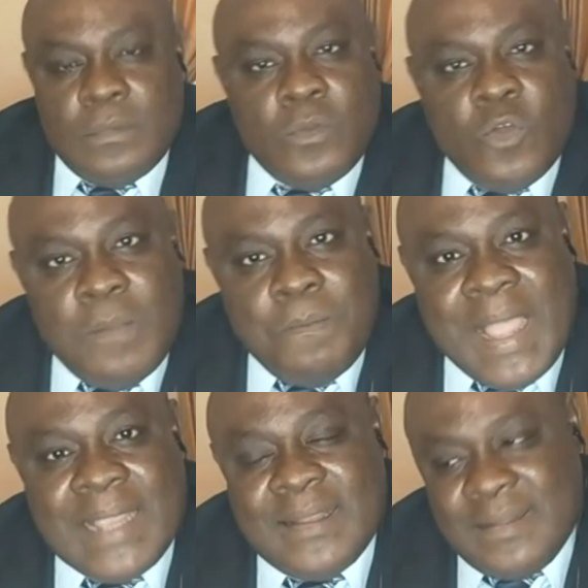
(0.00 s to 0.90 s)
Going
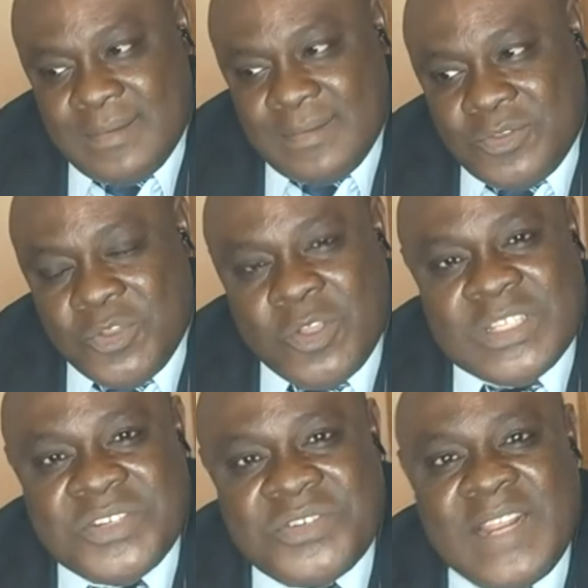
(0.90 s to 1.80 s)
back to your
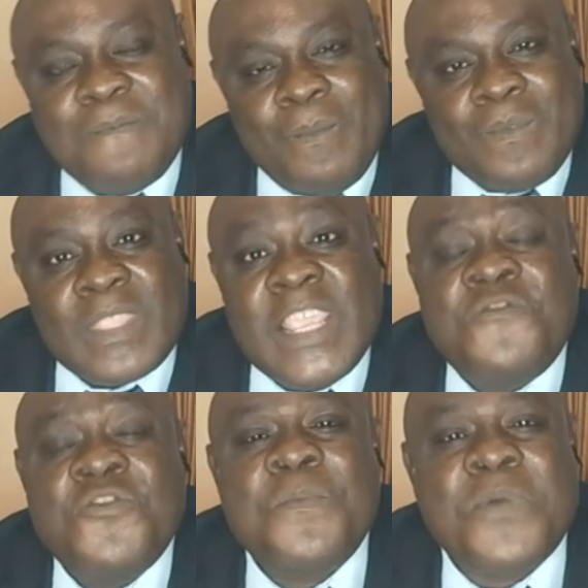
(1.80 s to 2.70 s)
children,
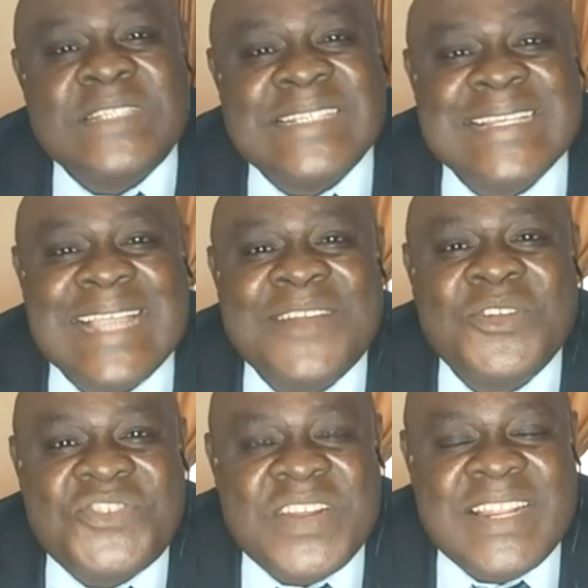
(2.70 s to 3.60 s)
even the politicians are
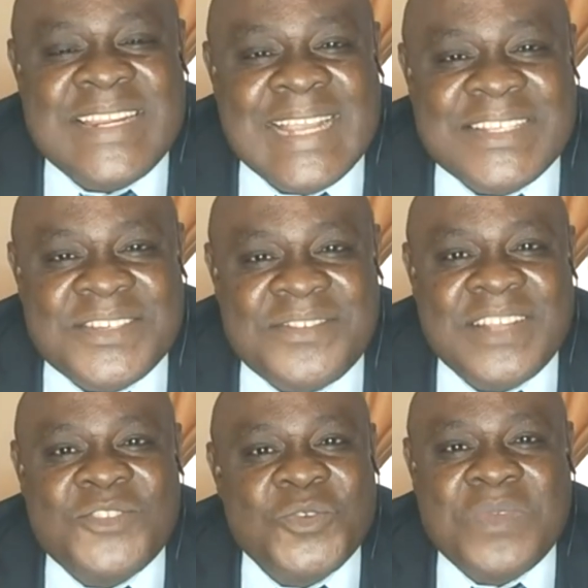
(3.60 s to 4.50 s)
not training their
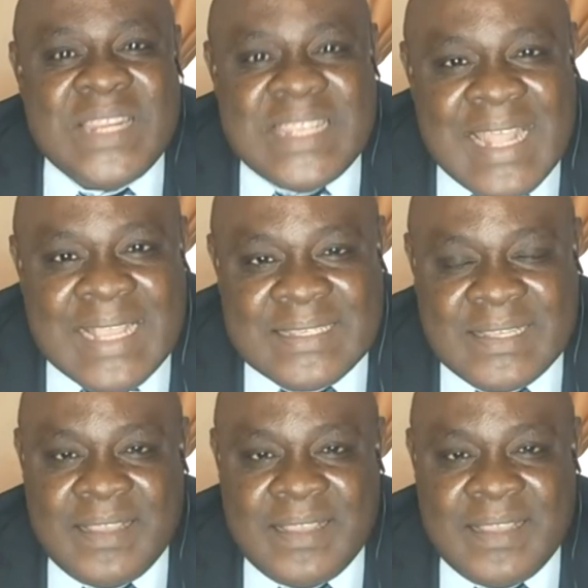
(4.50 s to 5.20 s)
children to be leaders.